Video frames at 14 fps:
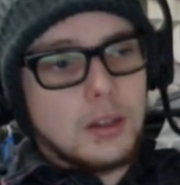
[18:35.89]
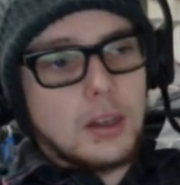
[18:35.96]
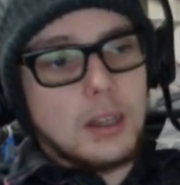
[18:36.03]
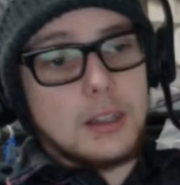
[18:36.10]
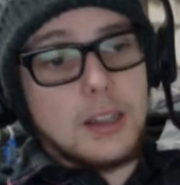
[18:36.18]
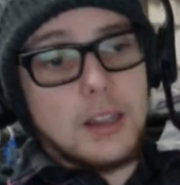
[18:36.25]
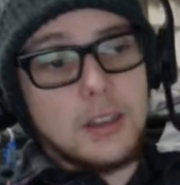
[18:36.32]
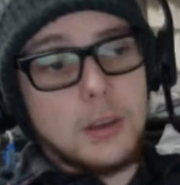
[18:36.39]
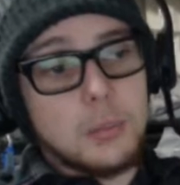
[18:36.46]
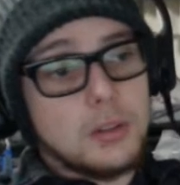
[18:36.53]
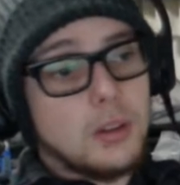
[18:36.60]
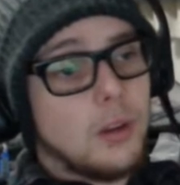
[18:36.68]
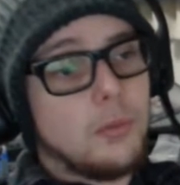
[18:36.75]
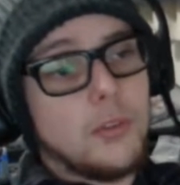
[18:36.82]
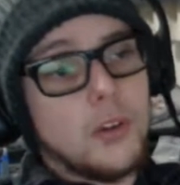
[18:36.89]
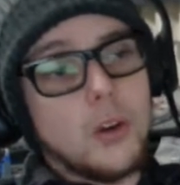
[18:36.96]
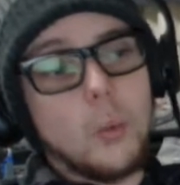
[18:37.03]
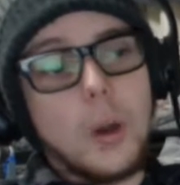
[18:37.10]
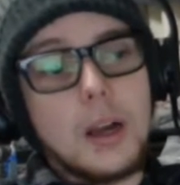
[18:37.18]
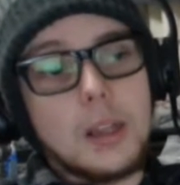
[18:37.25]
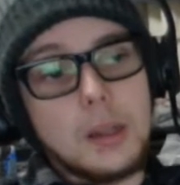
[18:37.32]
lend themselves very
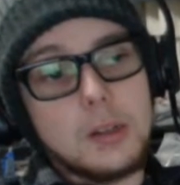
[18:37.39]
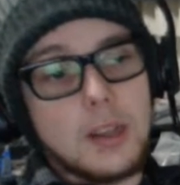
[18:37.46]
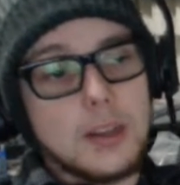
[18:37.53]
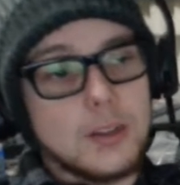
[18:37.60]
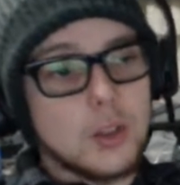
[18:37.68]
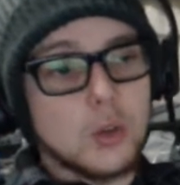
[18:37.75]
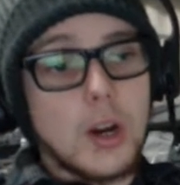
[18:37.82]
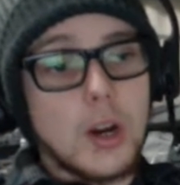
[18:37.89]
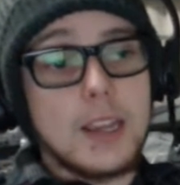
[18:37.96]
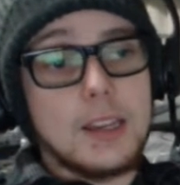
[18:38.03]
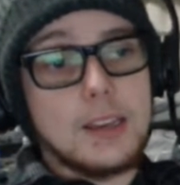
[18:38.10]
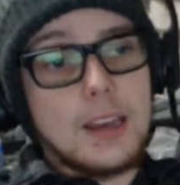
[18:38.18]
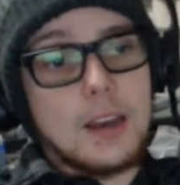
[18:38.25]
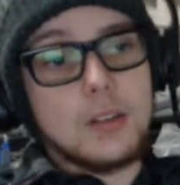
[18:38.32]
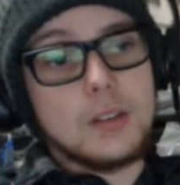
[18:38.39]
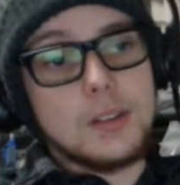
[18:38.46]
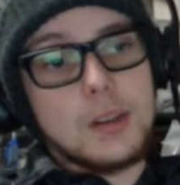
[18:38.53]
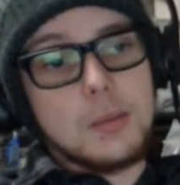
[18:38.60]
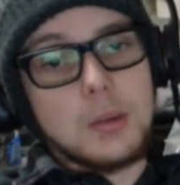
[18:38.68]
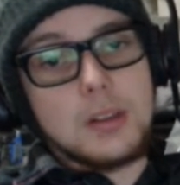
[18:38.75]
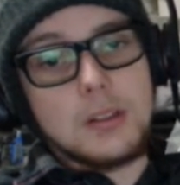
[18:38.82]
well at tracking down
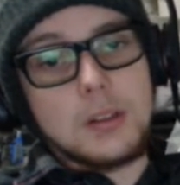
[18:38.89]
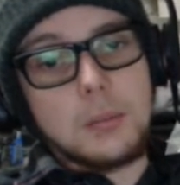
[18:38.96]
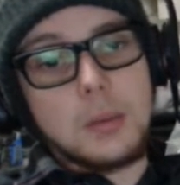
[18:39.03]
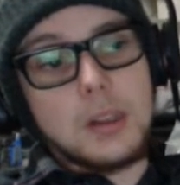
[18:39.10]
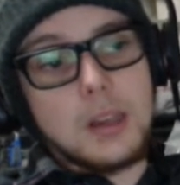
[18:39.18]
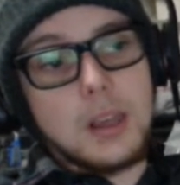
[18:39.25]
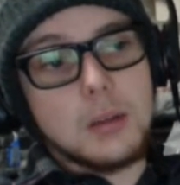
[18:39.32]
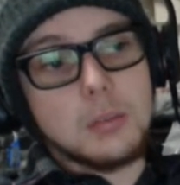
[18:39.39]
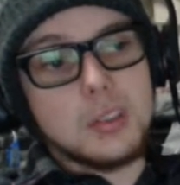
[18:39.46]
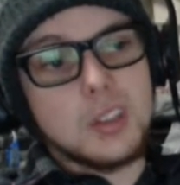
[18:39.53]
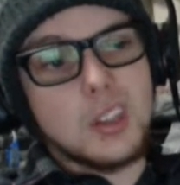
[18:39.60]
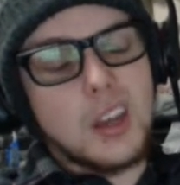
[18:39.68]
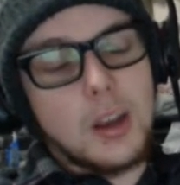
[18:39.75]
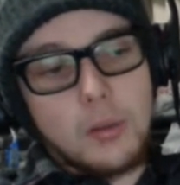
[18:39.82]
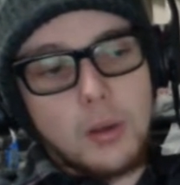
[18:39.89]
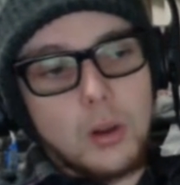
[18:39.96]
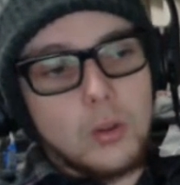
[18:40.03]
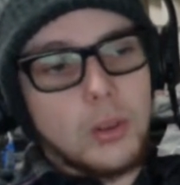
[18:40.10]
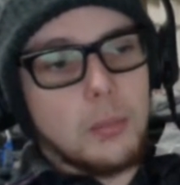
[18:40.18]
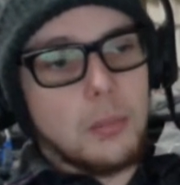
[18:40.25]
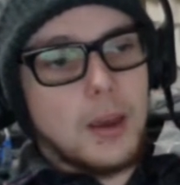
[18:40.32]
demons and being able to kind of
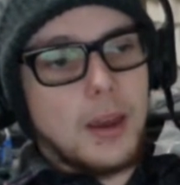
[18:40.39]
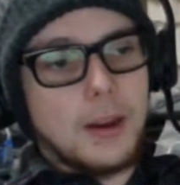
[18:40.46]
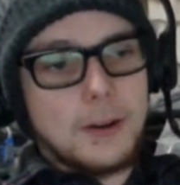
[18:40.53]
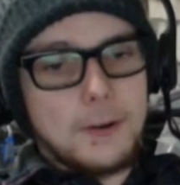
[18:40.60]
hold them back.